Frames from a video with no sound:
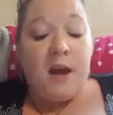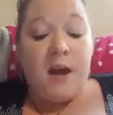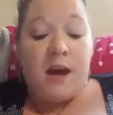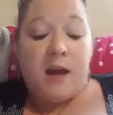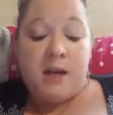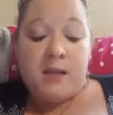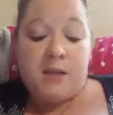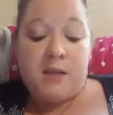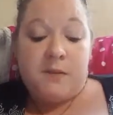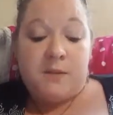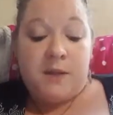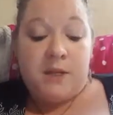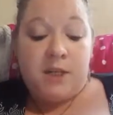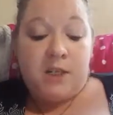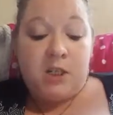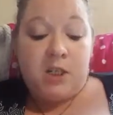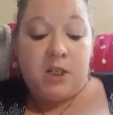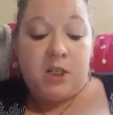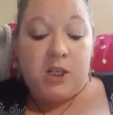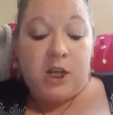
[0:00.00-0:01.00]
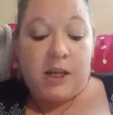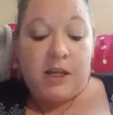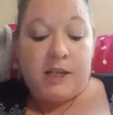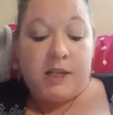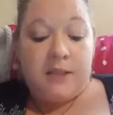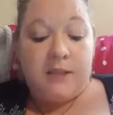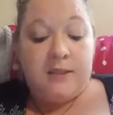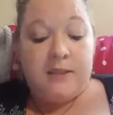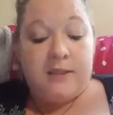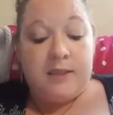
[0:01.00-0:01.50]
I just wanted to check
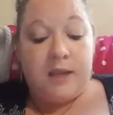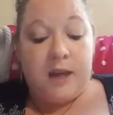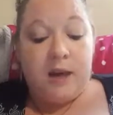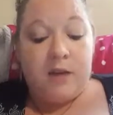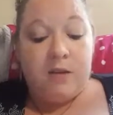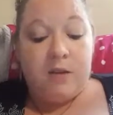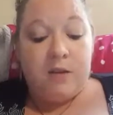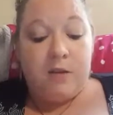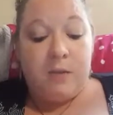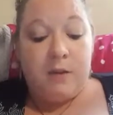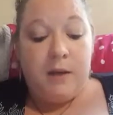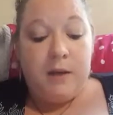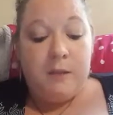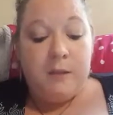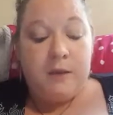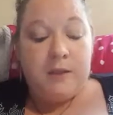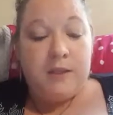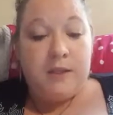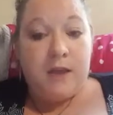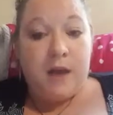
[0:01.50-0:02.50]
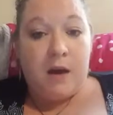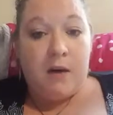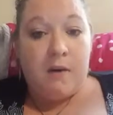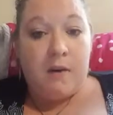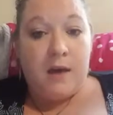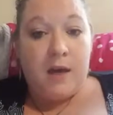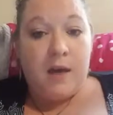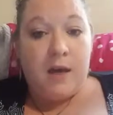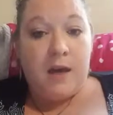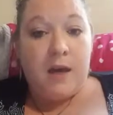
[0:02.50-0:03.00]
in, see how your week was
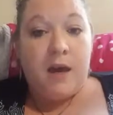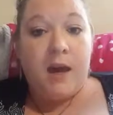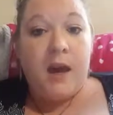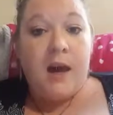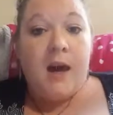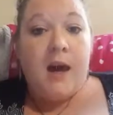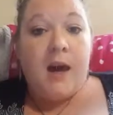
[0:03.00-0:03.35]
going.